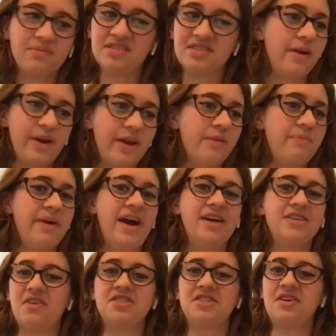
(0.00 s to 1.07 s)
of merit
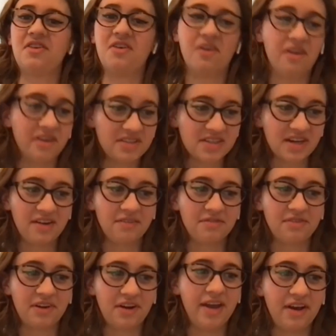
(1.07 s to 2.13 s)
badges that aren't a ton of
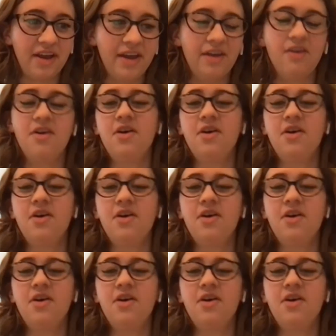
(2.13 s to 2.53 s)
fun,